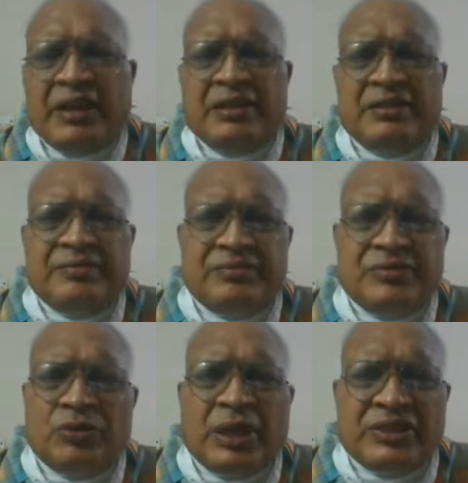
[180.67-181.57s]
Well,
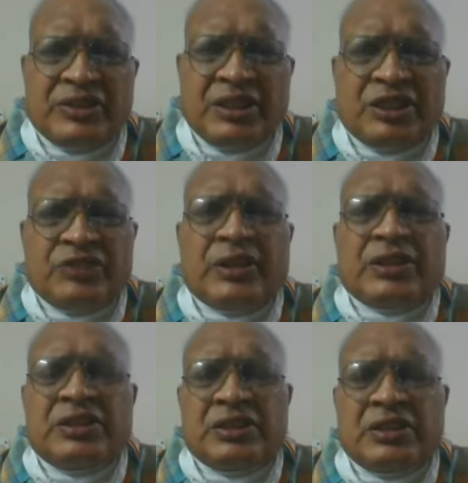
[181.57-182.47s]
you can say this
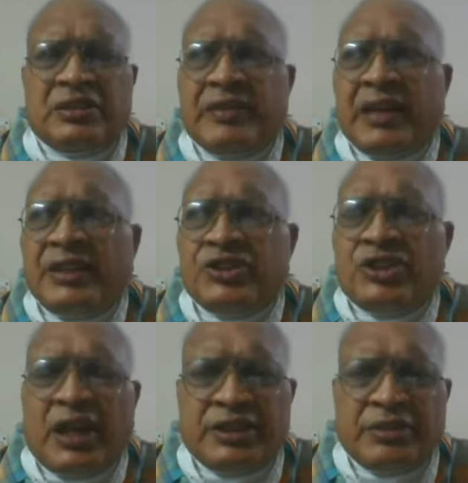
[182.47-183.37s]
was when I
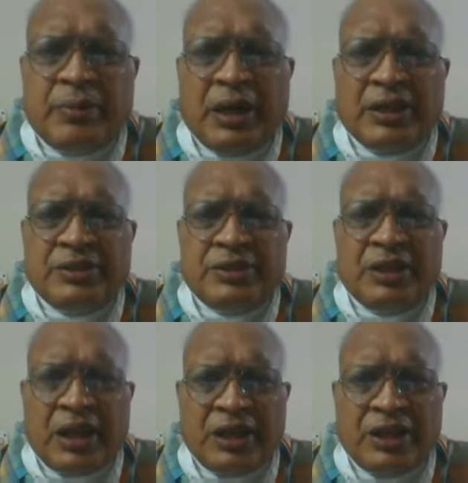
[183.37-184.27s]
started my
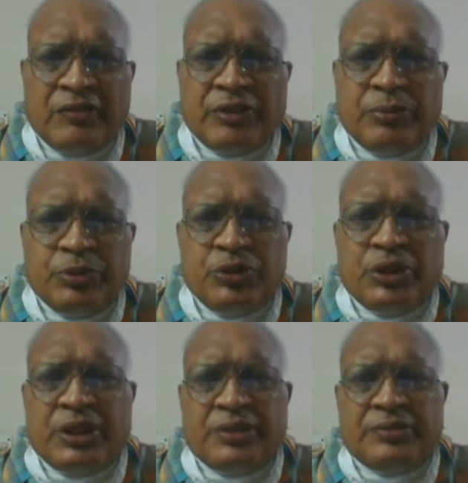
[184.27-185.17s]
learning of
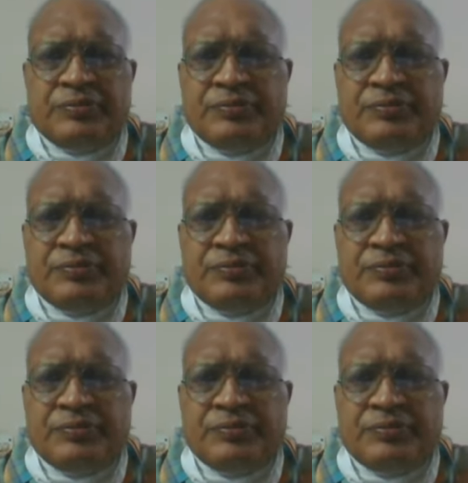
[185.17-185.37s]
computer.